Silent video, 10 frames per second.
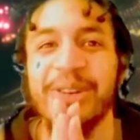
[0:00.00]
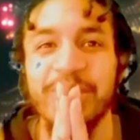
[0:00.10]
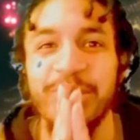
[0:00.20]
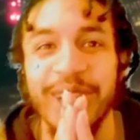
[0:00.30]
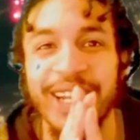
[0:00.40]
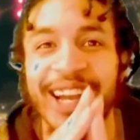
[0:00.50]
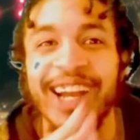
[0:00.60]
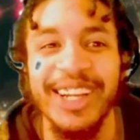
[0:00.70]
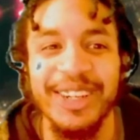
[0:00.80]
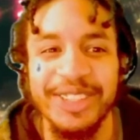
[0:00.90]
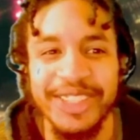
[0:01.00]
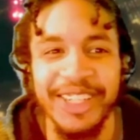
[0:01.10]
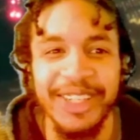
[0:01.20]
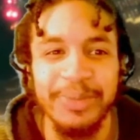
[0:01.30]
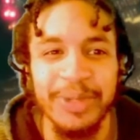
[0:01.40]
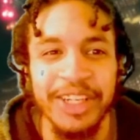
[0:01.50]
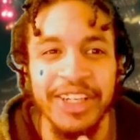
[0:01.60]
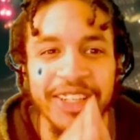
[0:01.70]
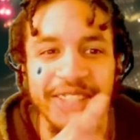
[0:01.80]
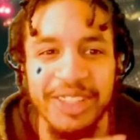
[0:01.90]
you cannot hear shit
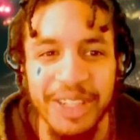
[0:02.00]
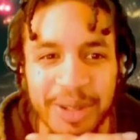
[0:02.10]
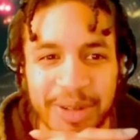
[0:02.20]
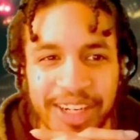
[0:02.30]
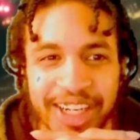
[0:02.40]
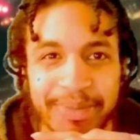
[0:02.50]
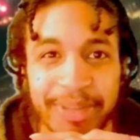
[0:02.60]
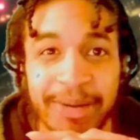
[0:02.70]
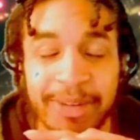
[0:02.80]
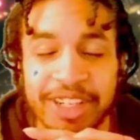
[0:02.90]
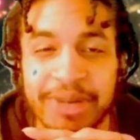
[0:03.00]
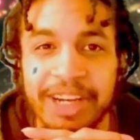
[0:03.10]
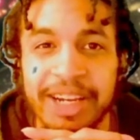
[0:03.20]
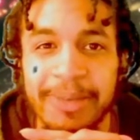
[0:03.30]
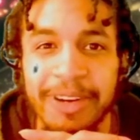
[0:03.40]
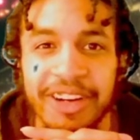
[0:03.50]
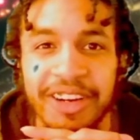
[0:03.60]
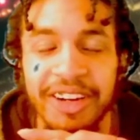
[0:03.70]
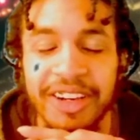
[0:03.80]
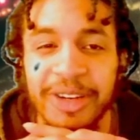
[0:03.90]
so um, that was on my
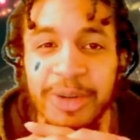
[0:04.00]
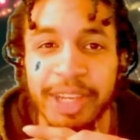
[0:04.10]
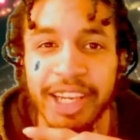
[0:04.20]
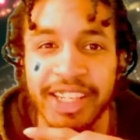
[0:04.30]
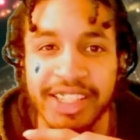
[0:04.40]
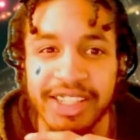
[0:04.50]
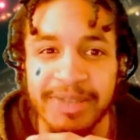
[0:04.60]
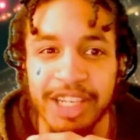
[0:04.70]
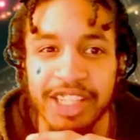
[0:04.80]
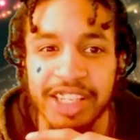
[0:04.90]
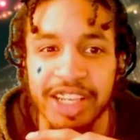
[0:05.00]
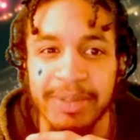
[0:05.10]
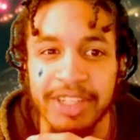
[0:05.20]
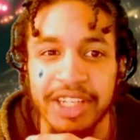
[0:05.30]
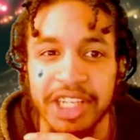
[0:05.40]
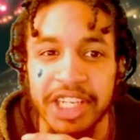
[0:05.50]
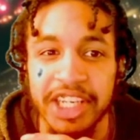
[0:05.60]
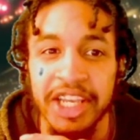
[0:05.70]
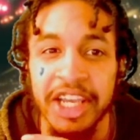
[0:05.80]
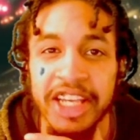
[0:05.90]
part. OBS is messing up today.
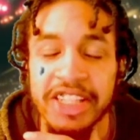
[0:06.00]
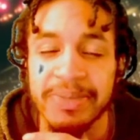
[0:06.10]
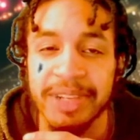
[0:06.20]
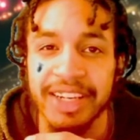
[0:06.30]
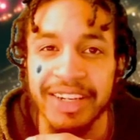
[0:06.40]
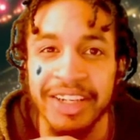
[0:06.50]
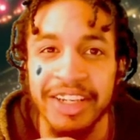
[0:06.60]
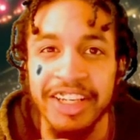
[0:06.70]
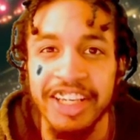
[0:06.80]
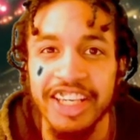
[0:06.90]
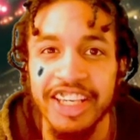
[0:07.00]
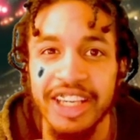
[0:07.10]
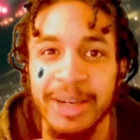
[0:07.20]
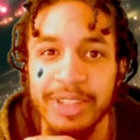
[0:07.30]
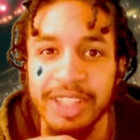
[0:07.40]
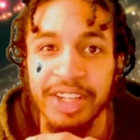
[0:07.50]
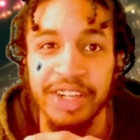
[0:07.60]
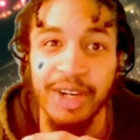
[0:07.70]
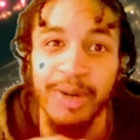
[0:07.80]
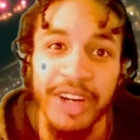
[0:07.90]
It has been. It was either
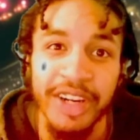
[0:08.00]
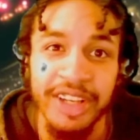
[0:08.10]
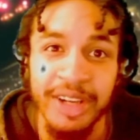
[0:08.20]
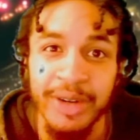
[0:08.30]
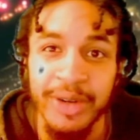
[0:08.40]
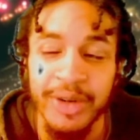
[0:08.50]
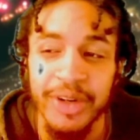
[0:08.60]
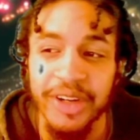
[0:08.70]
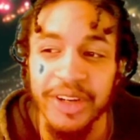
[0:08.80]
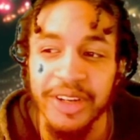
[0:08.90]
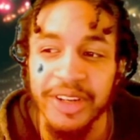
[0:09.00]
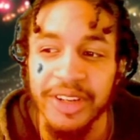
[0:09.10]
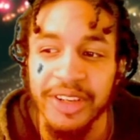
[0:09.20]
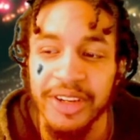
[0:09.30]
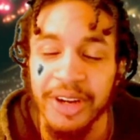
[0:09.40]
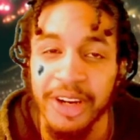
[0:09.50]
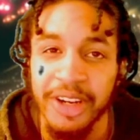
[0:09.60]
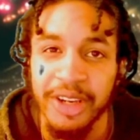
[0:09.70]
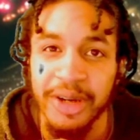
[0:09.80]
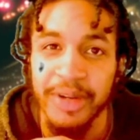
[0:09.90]
no audio or
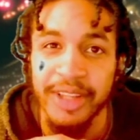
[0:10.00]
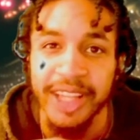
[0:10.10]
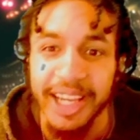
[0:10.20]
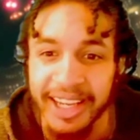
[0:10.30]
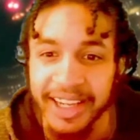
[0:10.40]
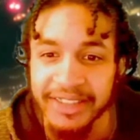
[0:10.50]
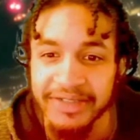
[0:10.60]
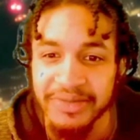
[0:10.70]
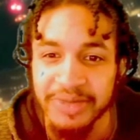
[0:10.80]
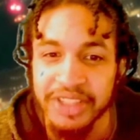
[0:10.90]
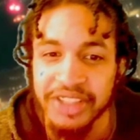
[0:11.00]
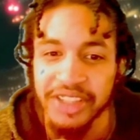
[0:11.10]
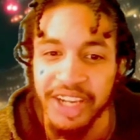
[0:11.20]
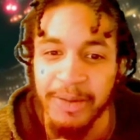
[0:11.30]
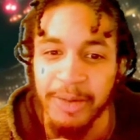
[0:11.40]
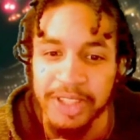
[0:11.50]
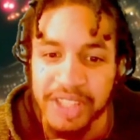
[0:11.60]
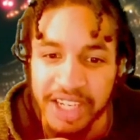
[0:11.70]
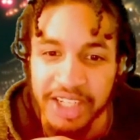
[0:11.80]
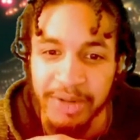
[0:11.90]
audio and lag, which I was
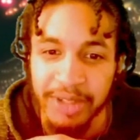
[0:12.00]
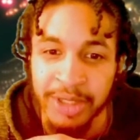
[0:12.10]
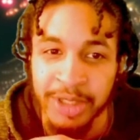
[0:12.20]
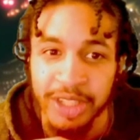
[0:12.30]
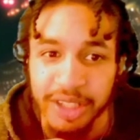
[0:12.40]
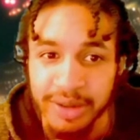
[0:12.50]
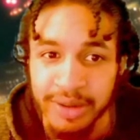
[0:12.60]
not doing. So